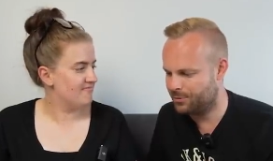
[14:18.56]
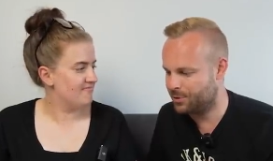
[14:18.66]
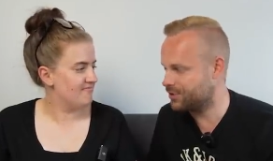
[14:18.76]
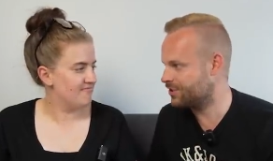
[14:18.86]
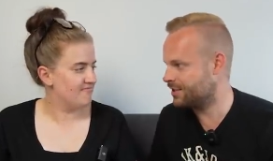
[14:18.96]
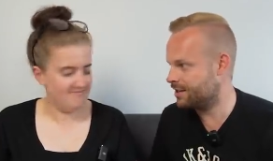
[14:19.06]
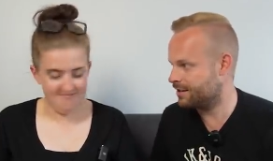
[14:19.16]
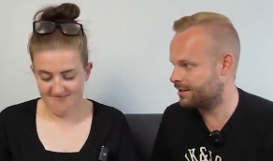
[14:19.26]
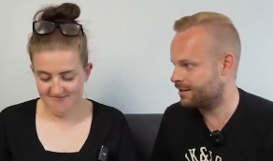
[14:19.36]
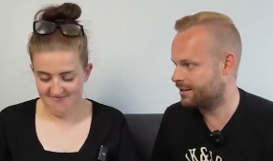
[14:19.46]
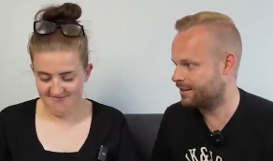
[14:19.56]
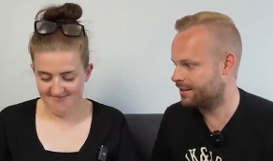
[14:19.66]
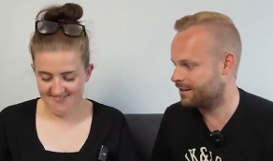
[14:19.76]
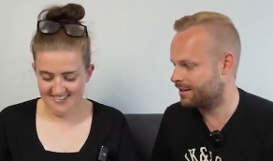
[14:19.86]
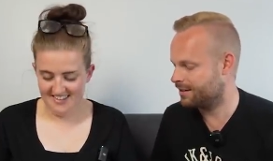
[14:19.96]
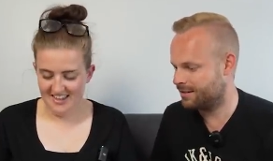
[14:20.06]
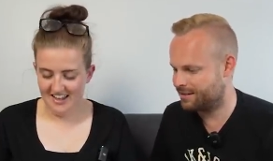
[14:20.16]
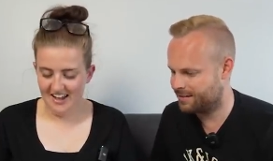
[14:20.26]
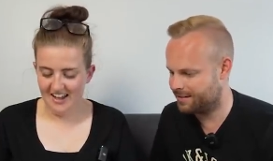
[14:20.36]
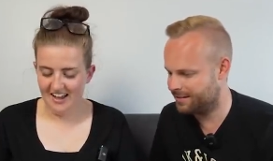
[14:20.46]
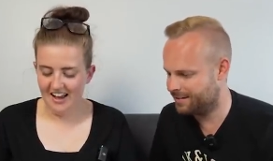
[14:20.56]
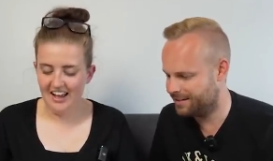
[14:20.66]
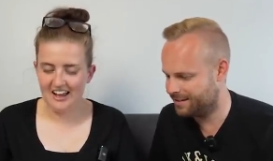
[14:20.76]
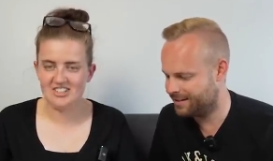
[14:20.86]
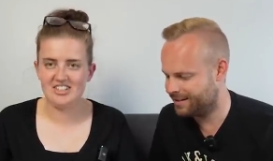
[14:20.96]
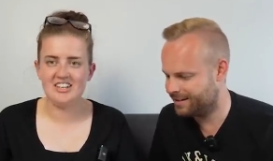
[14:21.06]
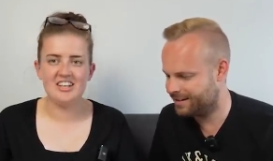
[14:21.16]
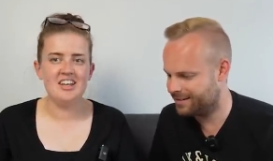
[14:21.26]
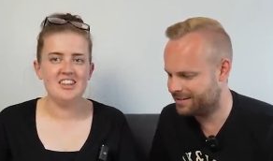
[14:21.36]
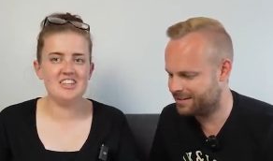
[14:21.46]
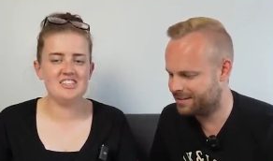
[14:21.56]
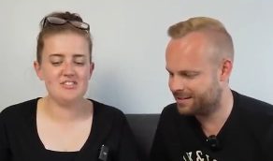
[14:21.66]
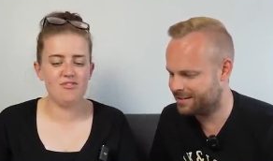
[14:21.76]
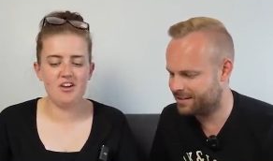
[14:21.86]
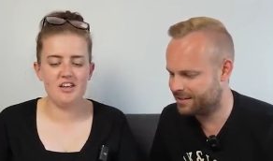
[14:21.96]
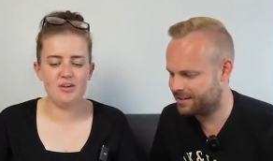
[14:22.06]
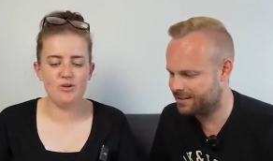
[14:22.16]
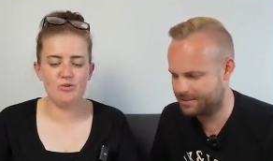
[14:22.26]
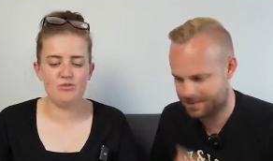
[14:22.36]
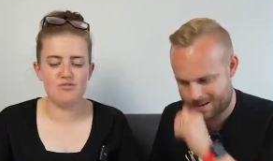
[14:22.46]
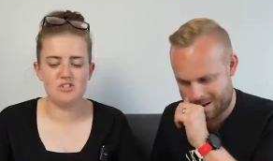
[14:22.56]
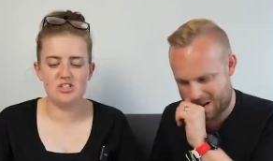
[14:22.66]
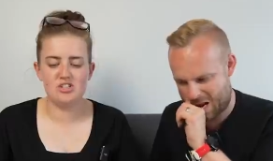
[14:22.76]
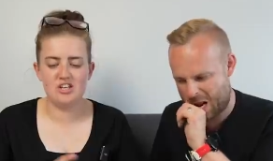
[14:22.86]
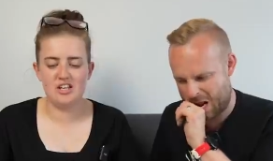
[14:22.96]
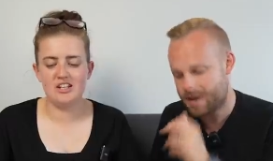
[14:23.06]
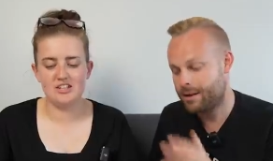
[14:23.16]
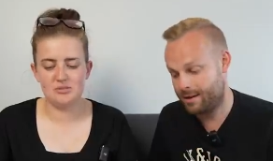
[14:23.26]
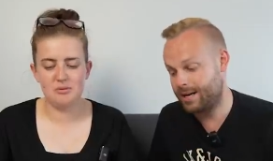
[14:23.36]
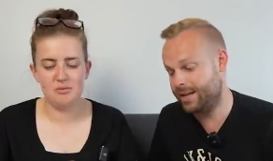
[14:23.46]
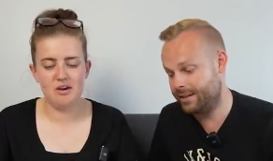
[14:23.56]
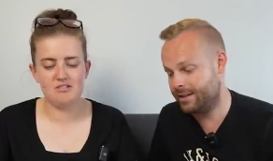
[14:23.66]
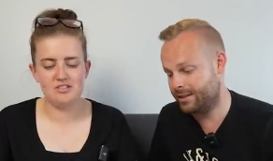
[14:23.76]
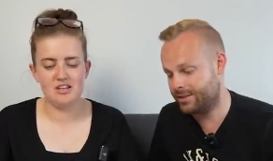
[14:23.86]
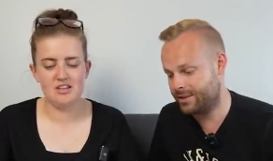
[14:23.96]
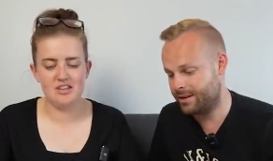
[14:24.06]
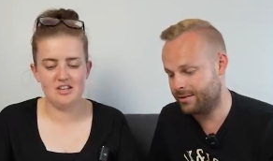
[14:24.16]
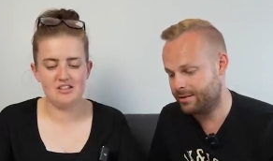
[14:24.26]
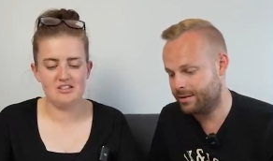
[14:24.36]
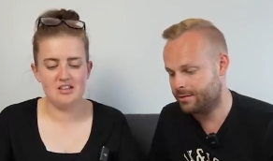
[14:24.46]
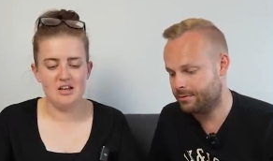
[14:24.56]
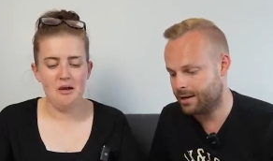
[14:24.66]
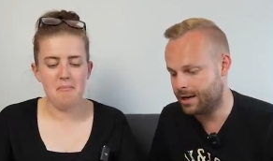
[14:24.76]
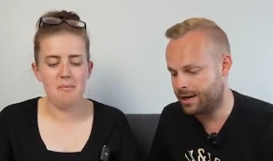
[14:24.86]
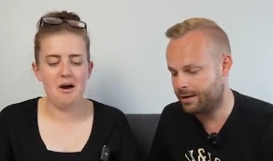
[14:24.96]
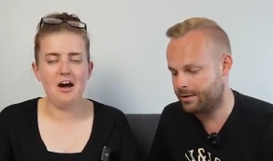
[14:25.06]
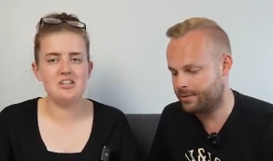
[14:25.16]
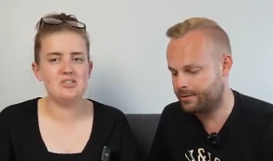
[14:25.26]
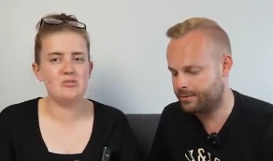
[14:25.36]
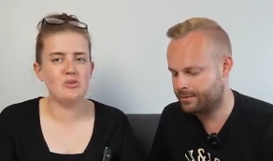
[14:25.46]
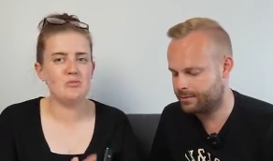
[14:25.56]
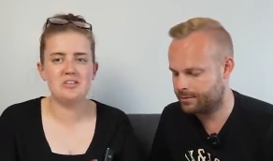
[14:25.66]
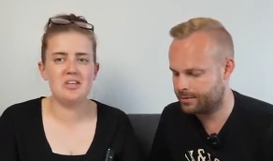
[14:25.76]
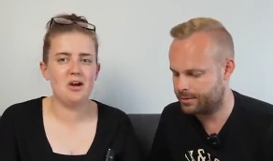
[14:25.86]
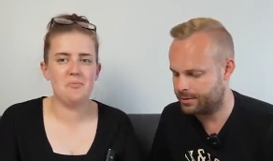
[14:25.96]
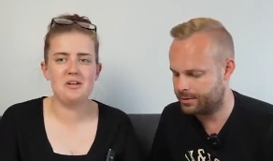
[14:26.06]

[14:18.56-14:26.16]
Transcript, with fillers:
Speaker 1: Wants it.
Speaker 2: I actually, this is very good for teaching English people I how to say so. things. Uh, but I still don't think our